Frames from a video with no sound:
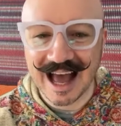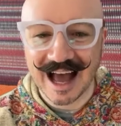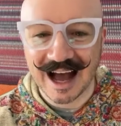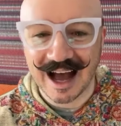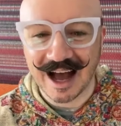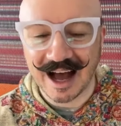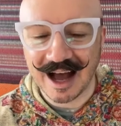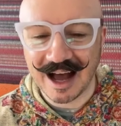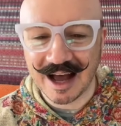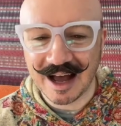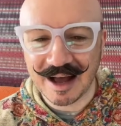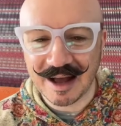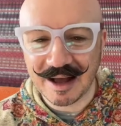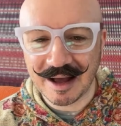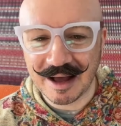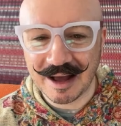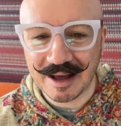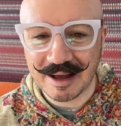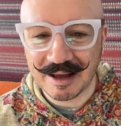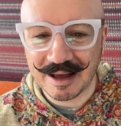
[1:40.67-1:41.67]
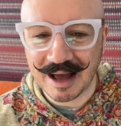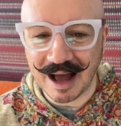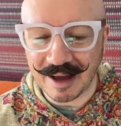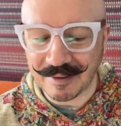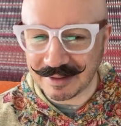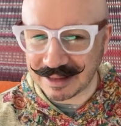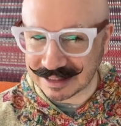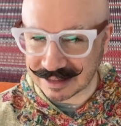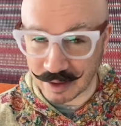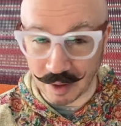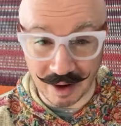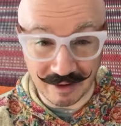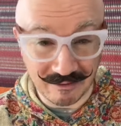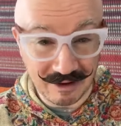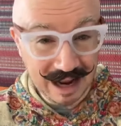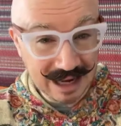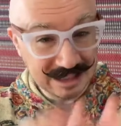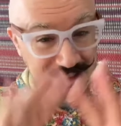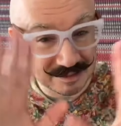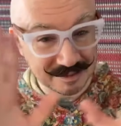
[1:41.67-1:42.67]
I mean, that's quite
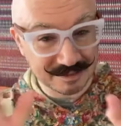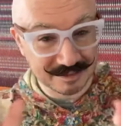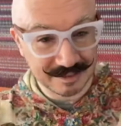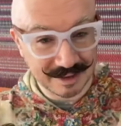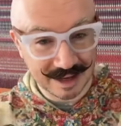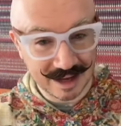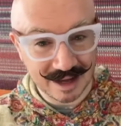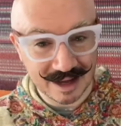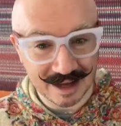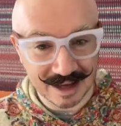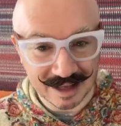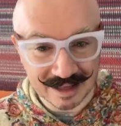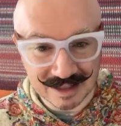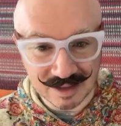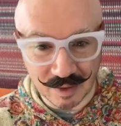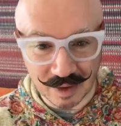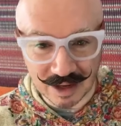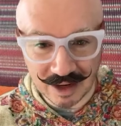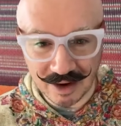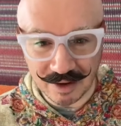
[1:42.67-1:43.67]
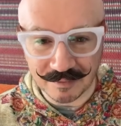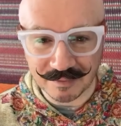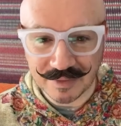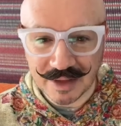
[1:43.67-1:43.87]
random. It's quite a lot.